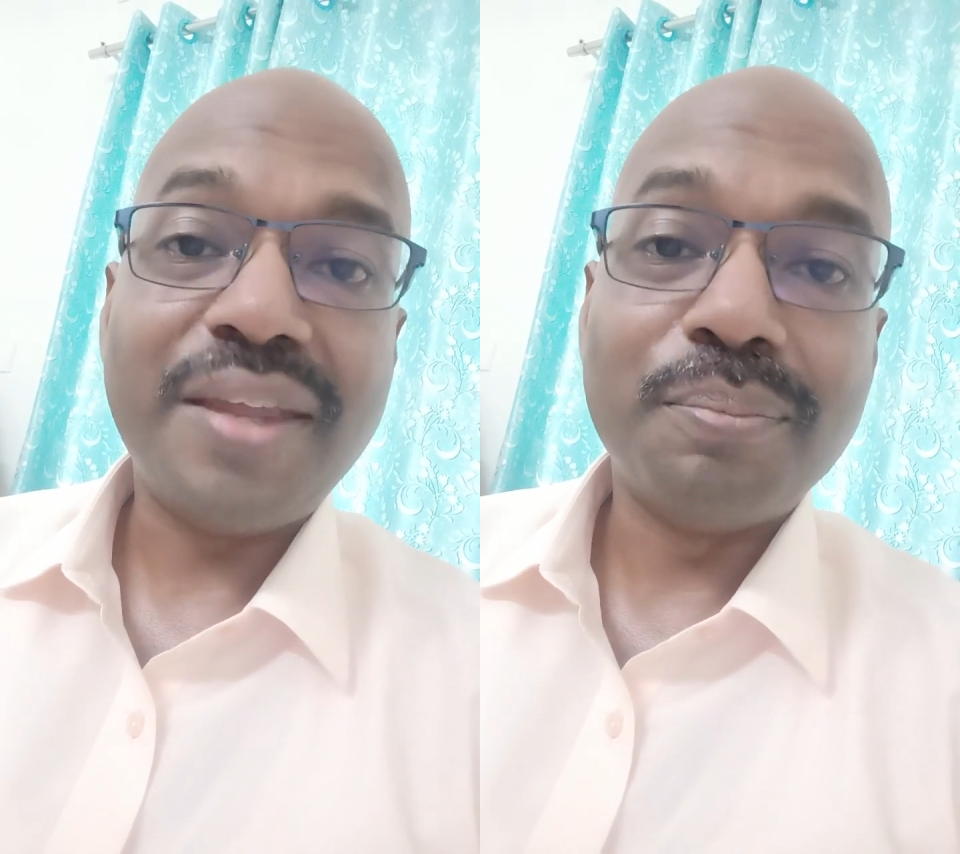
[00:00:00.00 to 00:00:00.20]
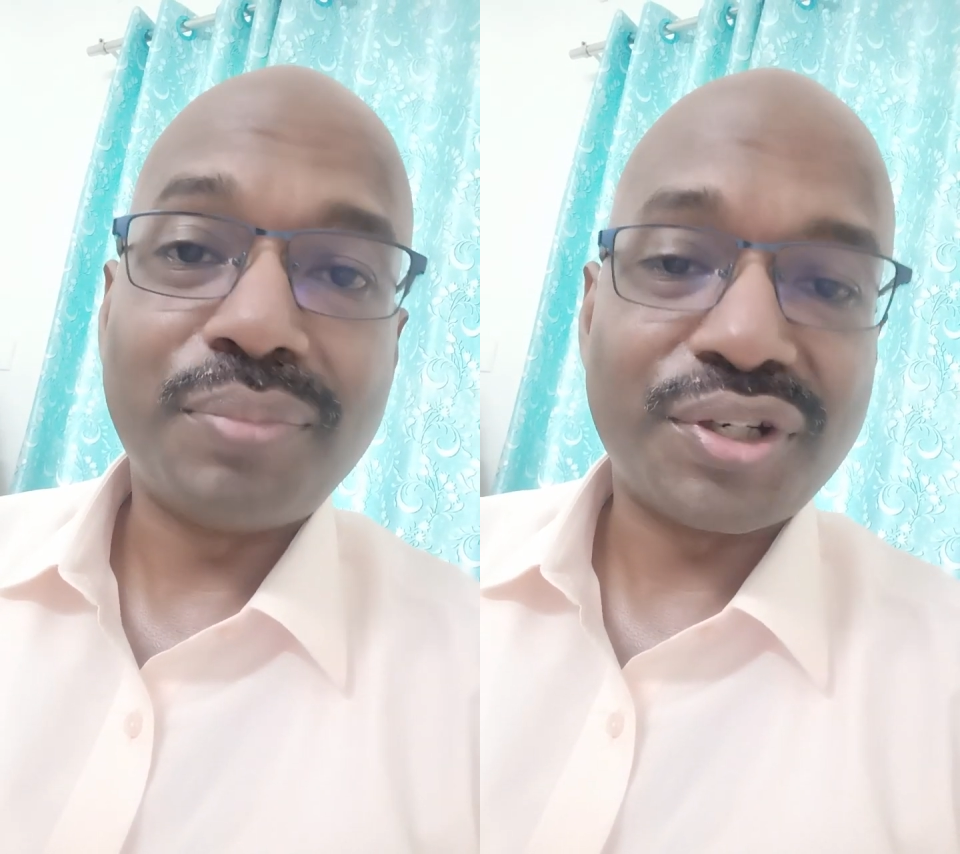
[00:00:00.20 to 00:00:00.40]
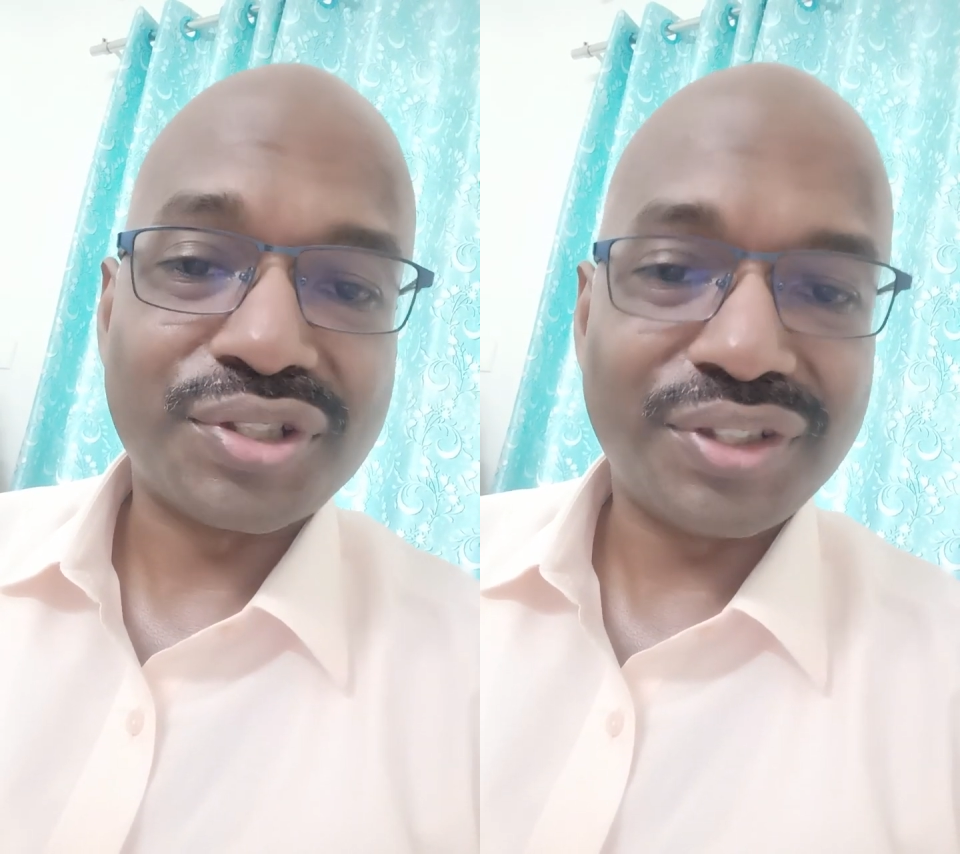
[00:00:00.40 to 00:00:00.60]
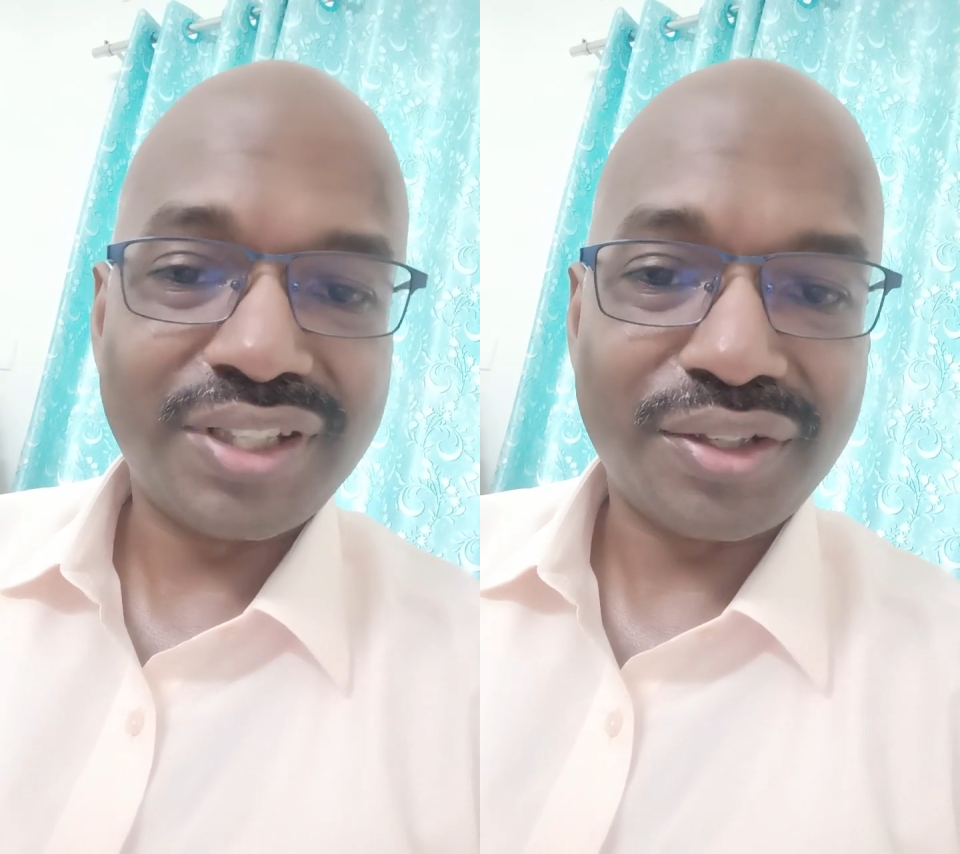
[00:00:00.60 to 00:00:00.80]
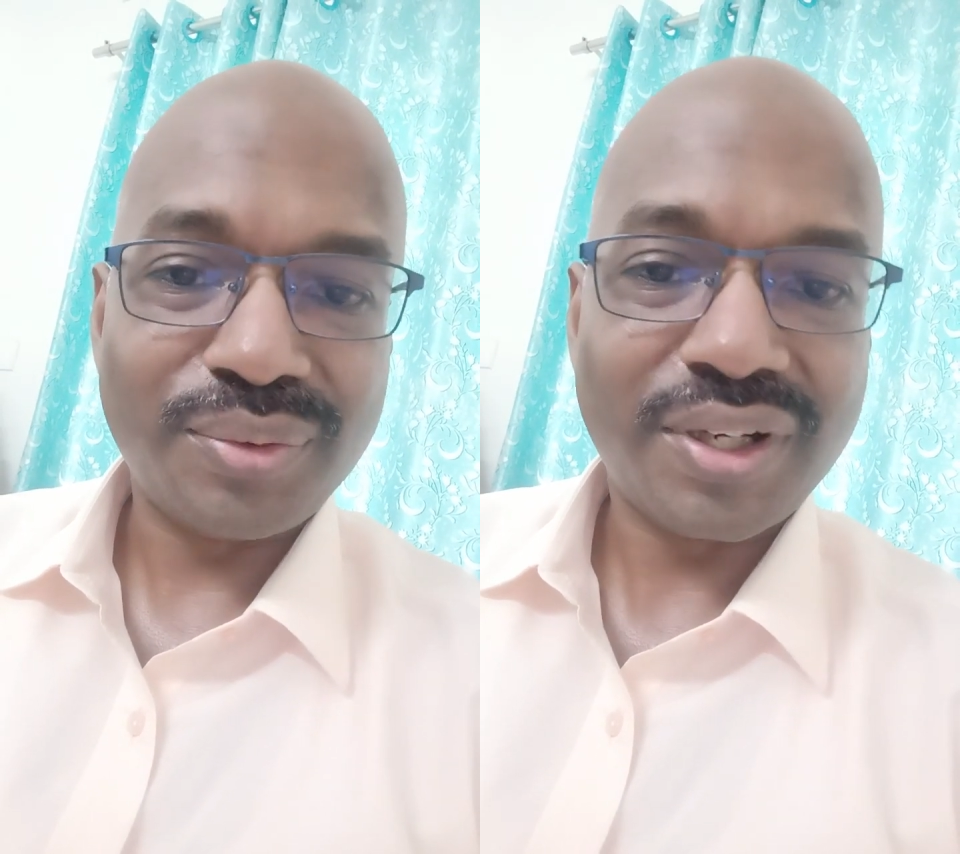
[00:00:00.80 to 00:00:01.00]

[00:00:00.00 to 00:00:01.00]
impression that you are